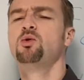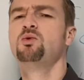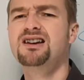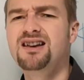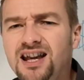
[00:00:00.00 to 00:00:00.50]

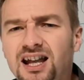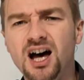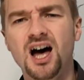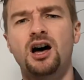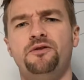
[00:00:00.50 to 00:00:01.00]
We
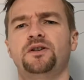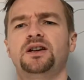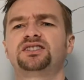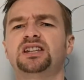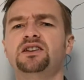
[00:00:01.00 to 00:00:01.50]
love
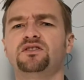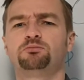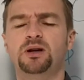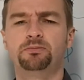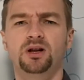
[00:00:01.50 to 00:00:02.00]

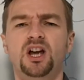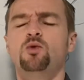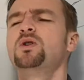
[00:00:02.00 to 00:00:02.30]
saving people.